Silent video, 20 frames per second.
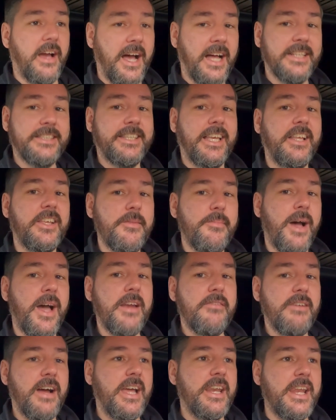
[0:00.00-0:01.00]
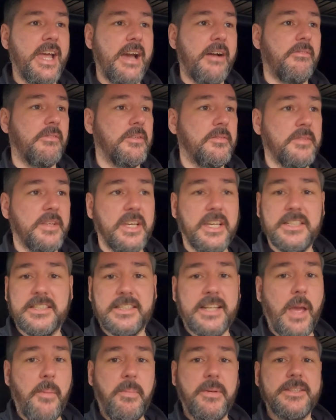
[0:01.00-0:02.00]
I'll tell you mine right now. It's
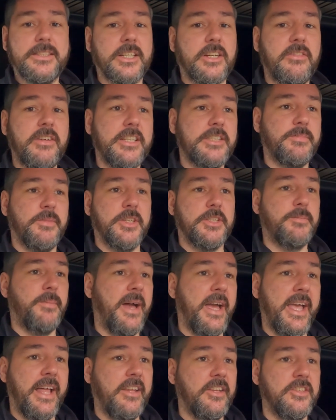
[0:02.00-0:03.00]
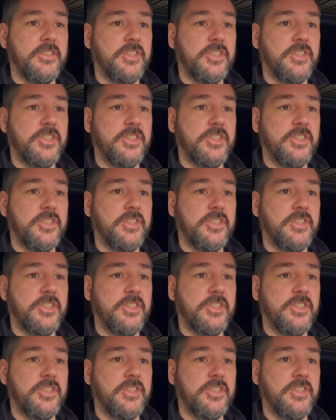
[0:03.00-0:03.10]
Step Into Christmas by Elton